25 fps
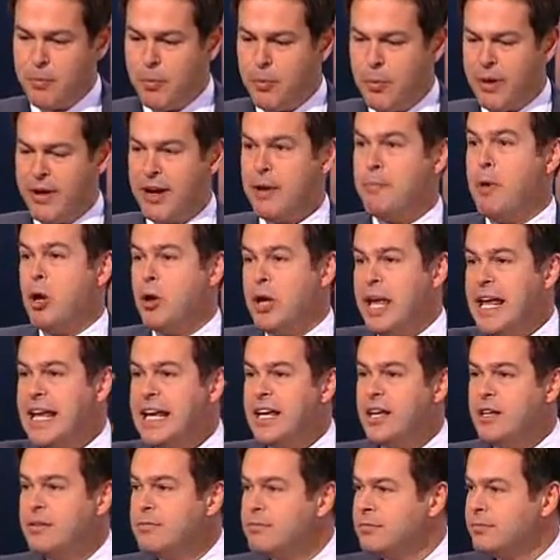we had a
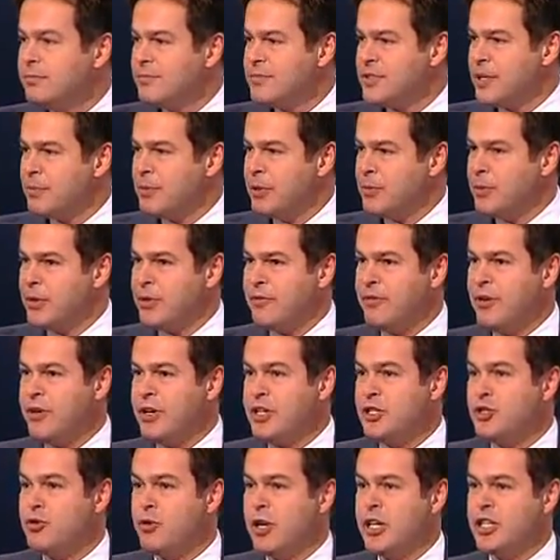Mohican, somebody with a very
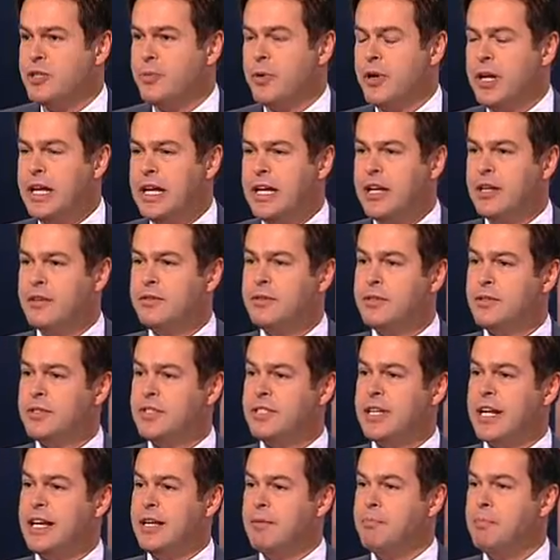strange Mohican
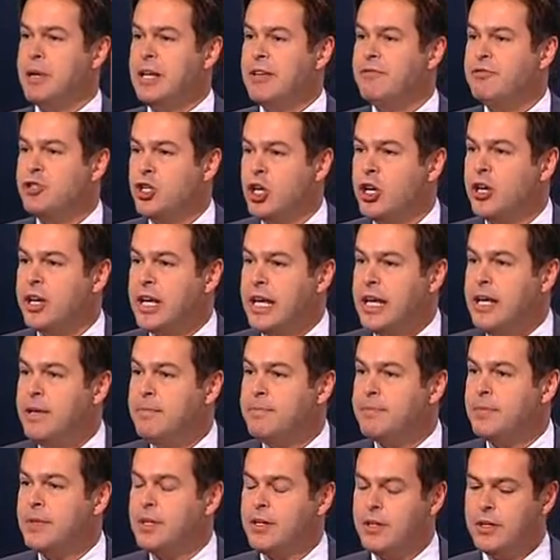selling beef jerky.
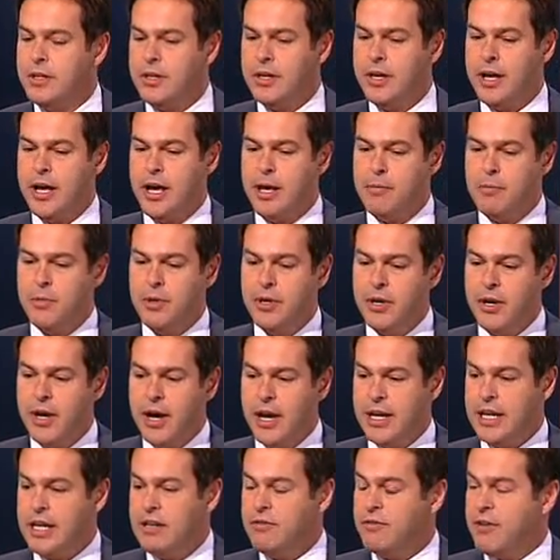Um,
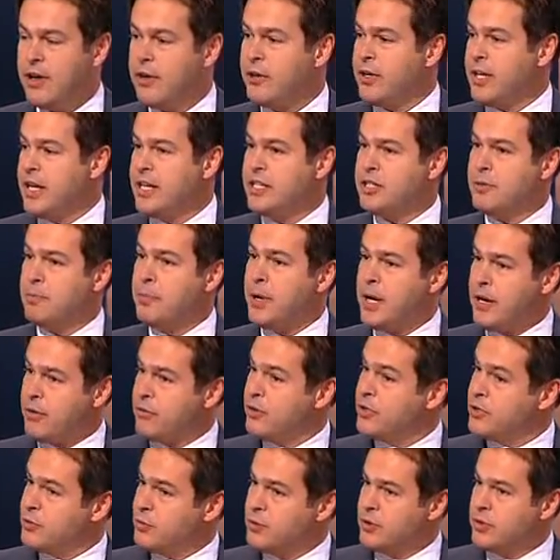and he felt that his
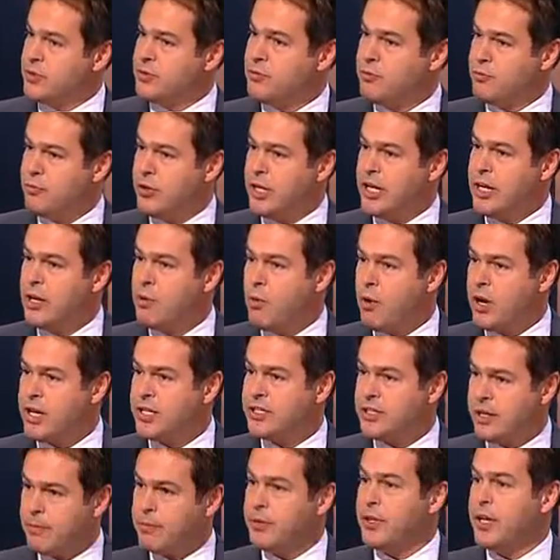appearance was really quite
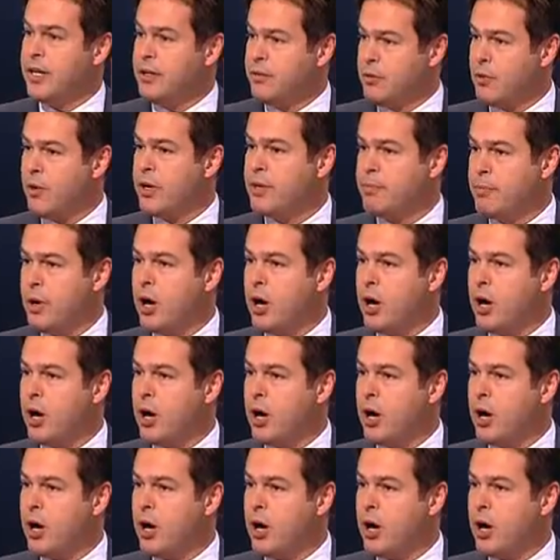something, quite